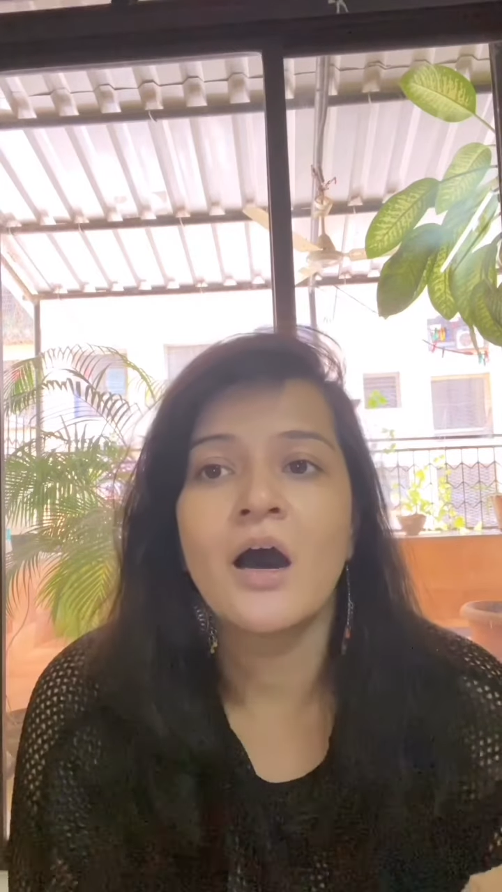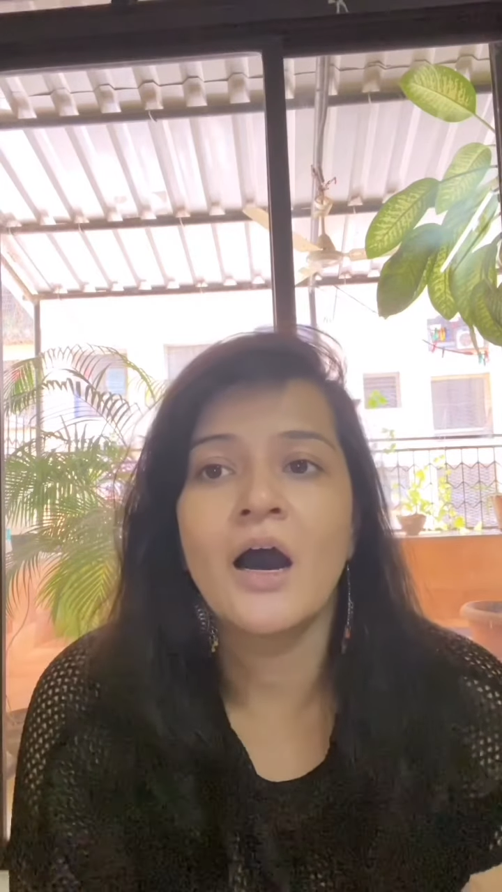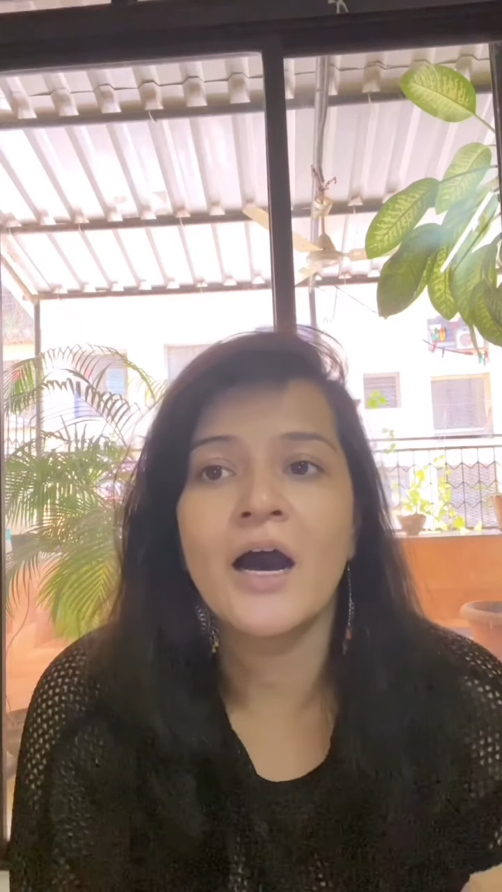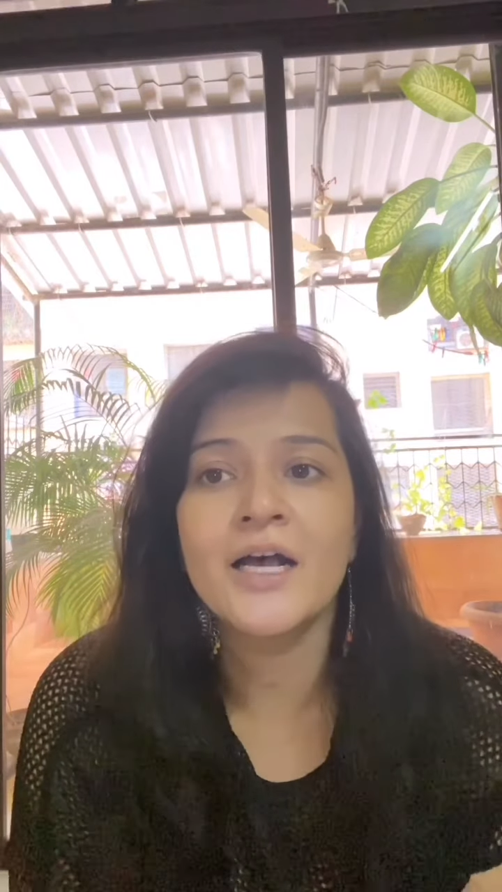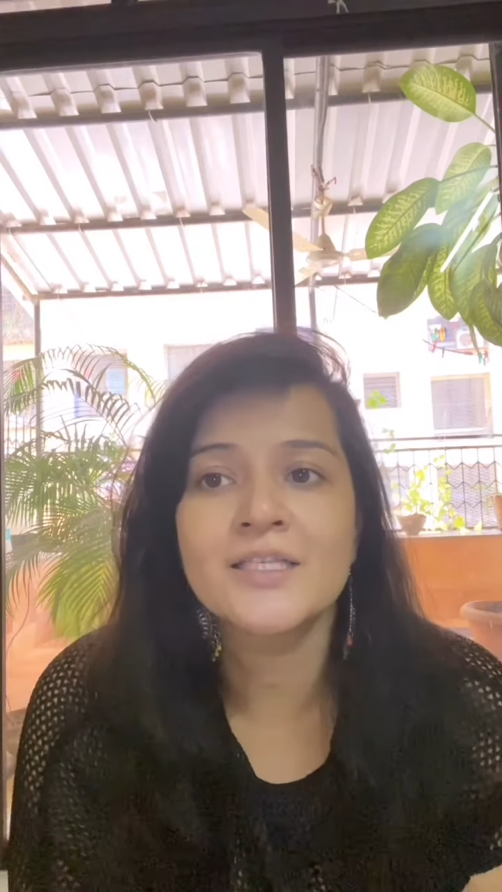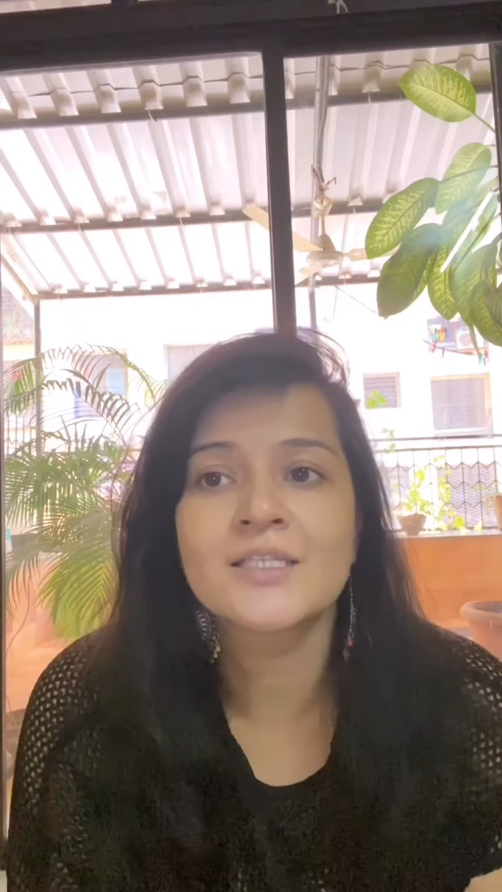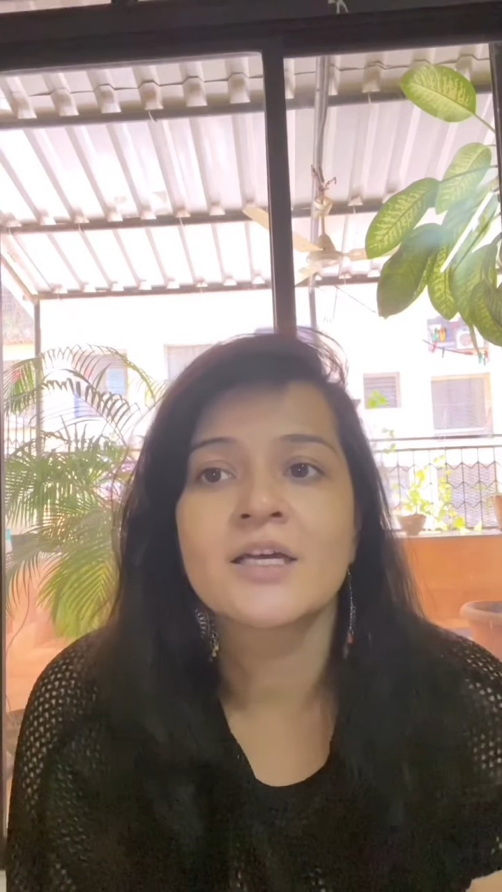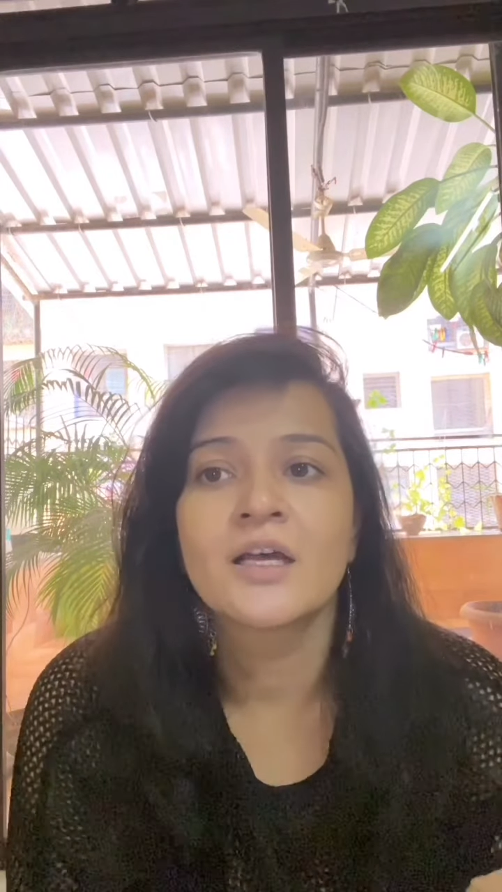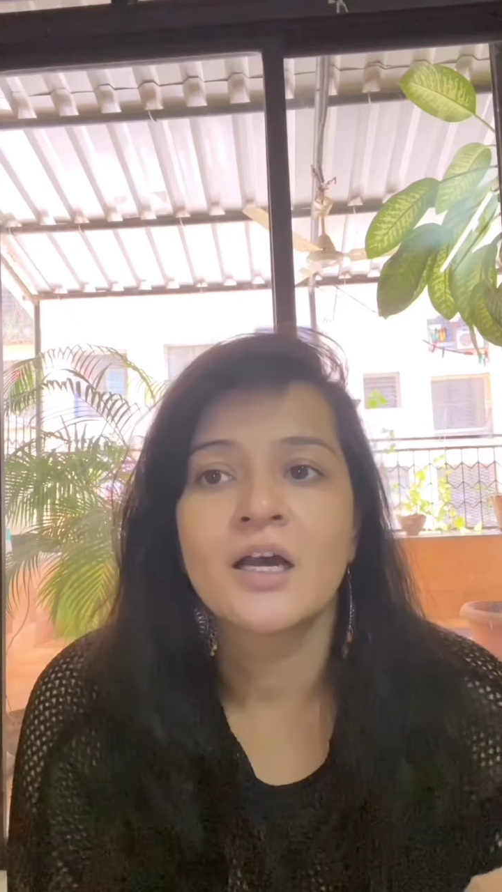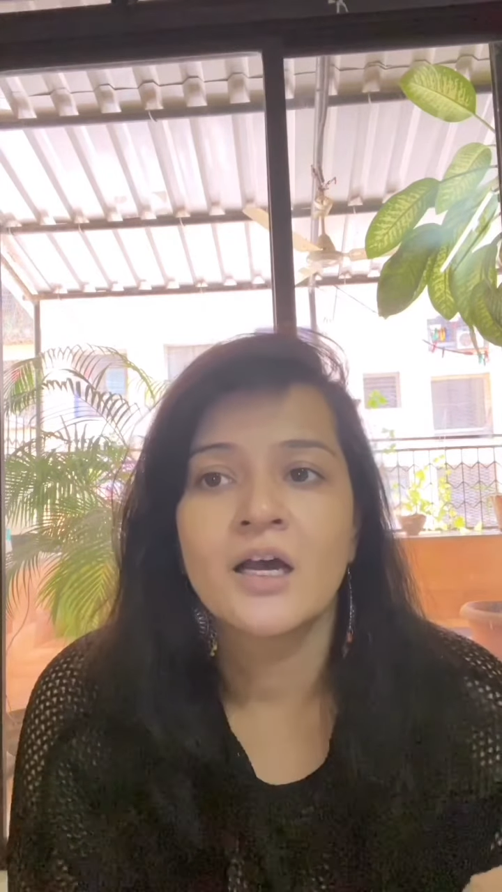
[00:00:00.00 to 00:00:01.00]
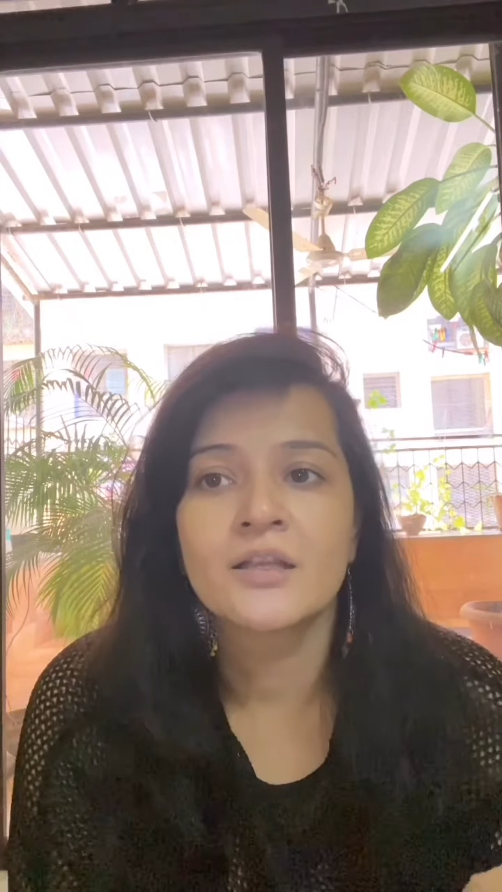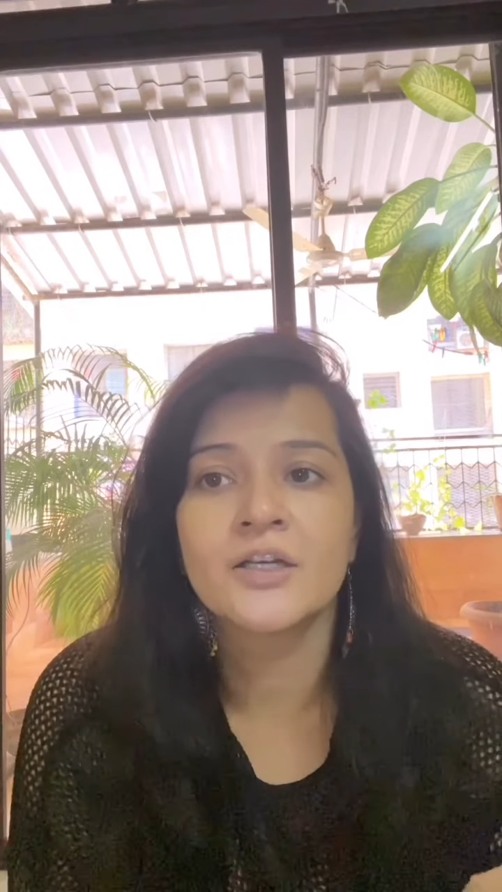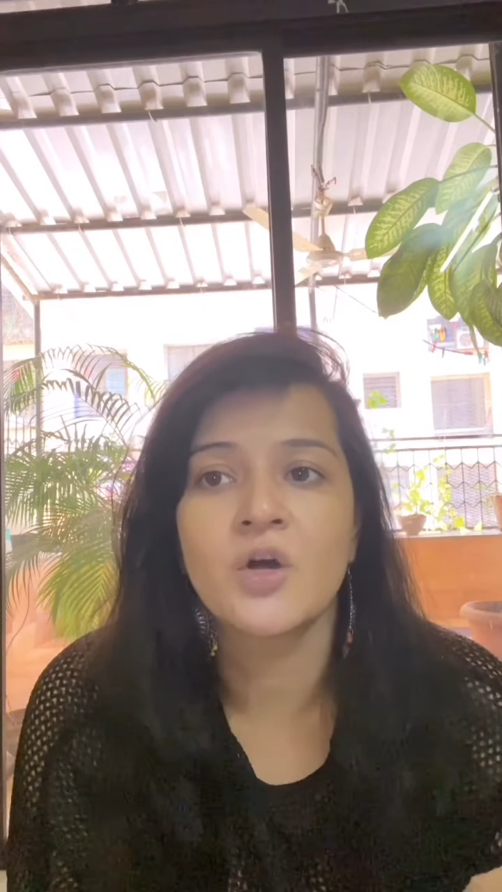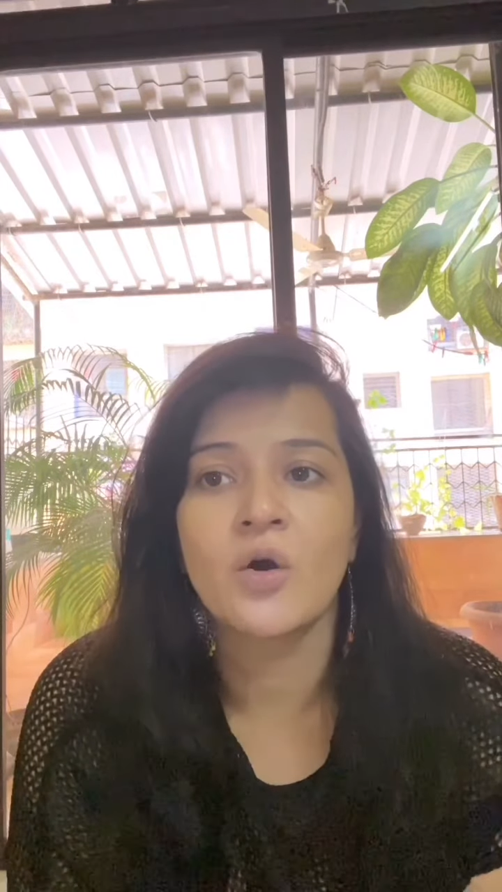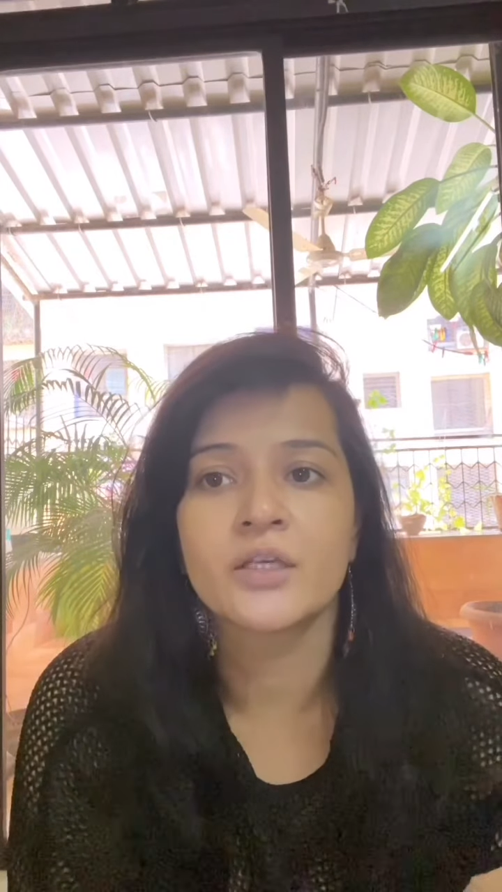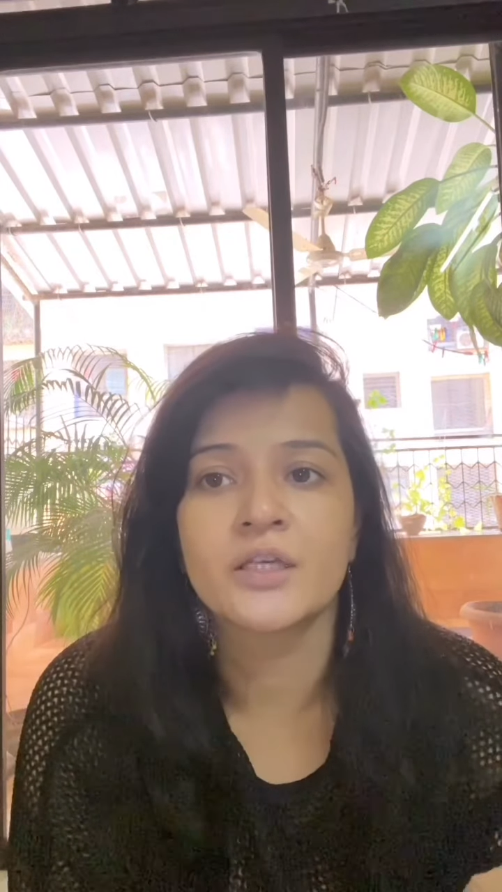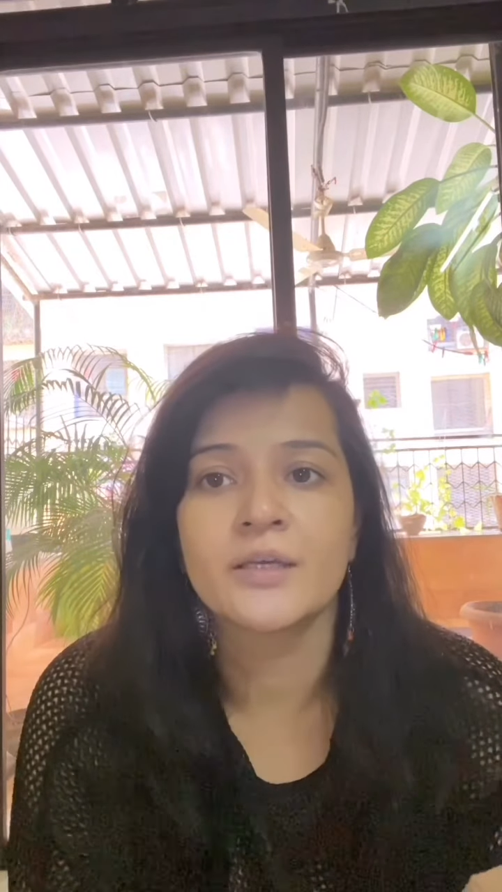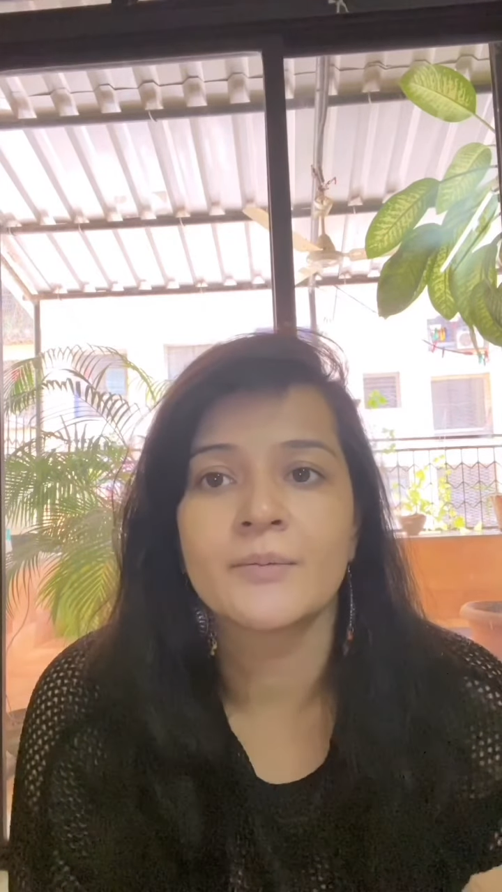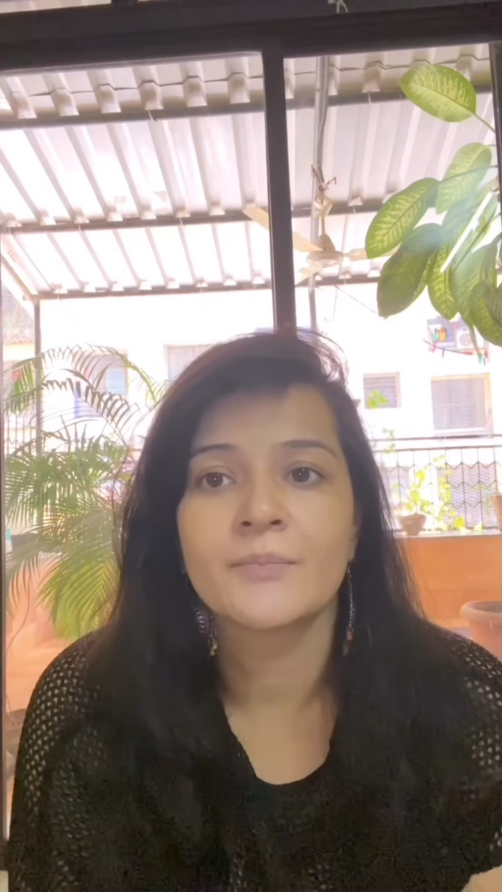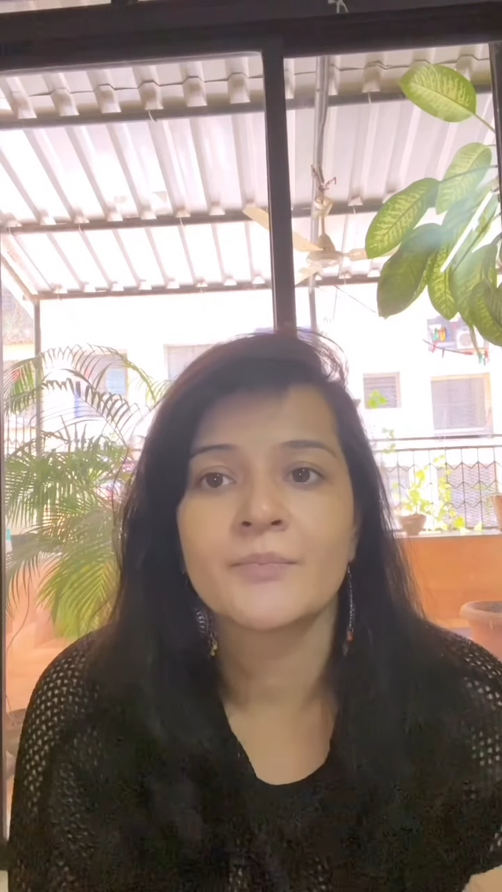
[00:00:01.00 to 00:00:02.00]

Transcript: asked the donkey.